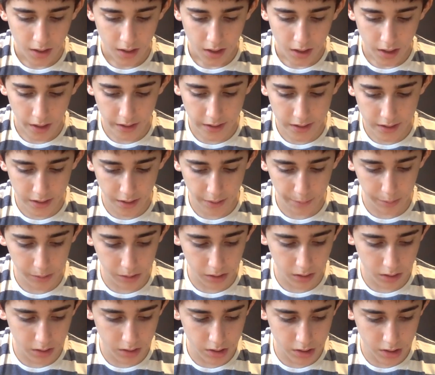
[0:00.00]
Accept
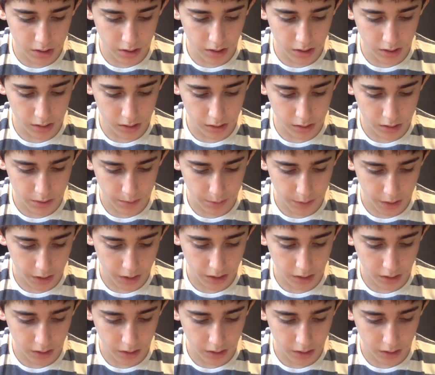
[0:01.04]
God's judgment.